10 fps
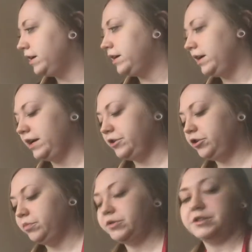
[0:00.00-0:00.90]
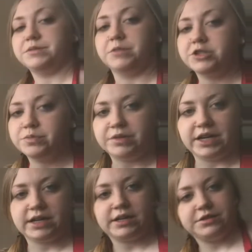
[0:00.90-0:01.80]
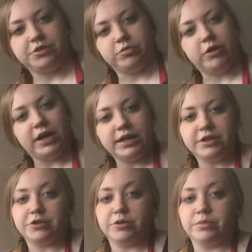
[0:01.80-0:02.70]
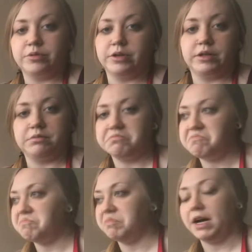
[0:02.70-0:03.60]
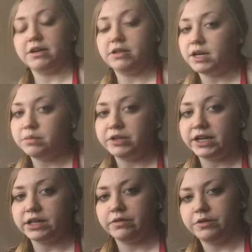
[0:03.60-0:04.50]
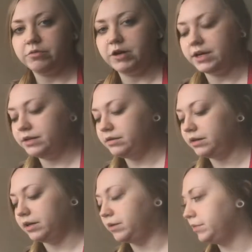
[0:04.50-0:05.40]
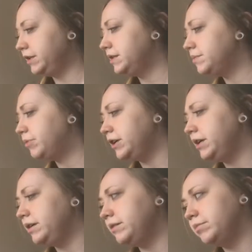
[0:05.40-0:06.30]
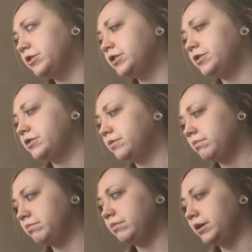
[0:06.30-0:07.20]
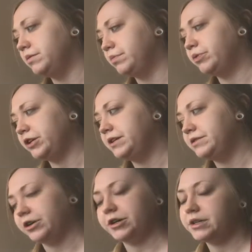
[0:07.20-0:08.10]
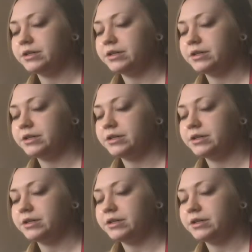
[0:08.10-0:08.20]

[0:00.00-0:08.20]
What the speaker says: and you can put as much black as you want. You can put not a lot of black if you want, but it is pretty much a pretty dark